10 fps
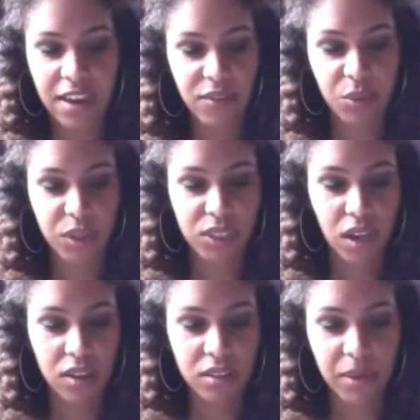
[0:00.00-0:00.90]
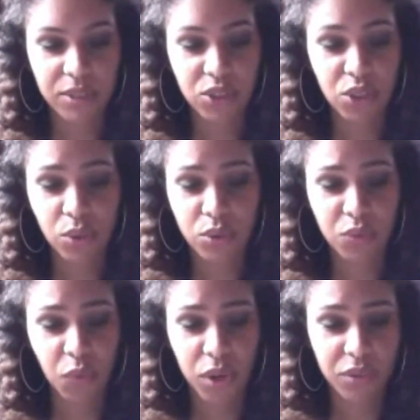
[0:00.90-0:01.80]
Everyone talks about snows
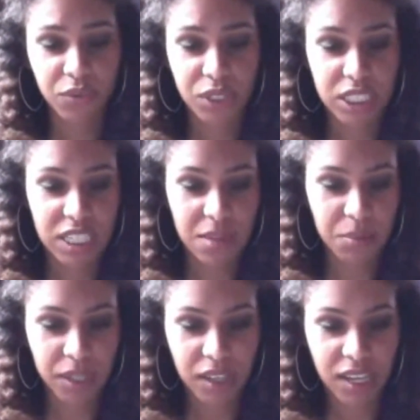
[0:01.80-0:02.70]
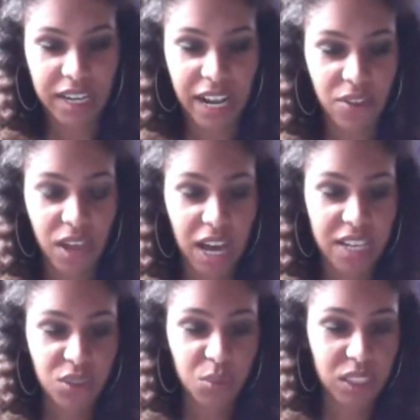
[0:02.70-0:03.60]
40 foot deep, and how the
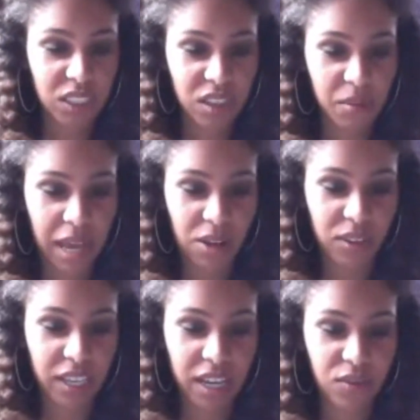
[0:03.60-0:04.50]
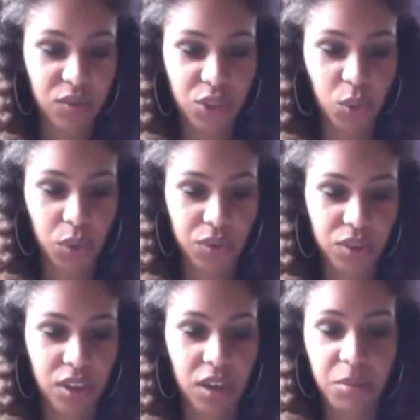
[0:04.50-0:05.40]
ice winds come howling out of the north,
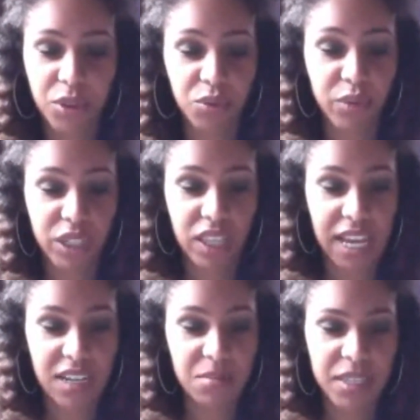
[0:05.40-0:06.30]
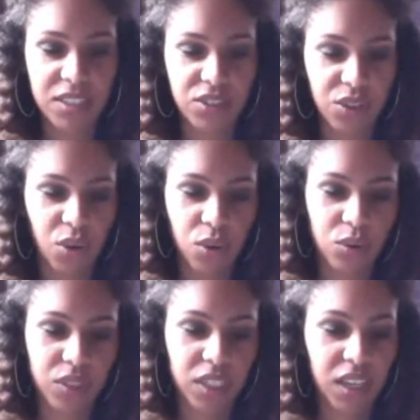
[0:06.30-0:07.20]
but the real enemy is the
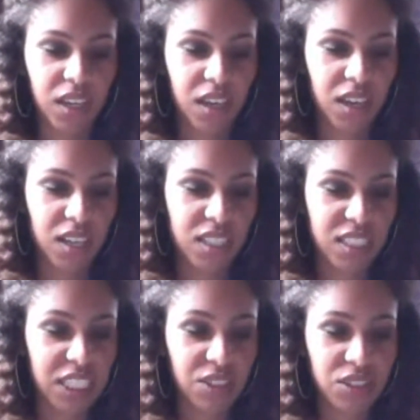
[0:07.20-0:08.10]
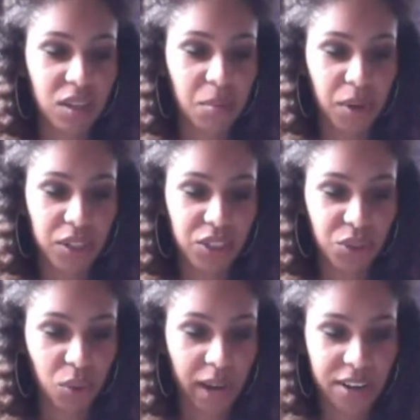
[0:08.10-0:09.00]
cold. It steals up on
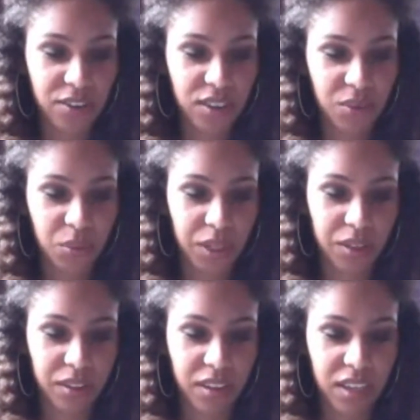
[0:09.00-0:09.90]
you quieter than will,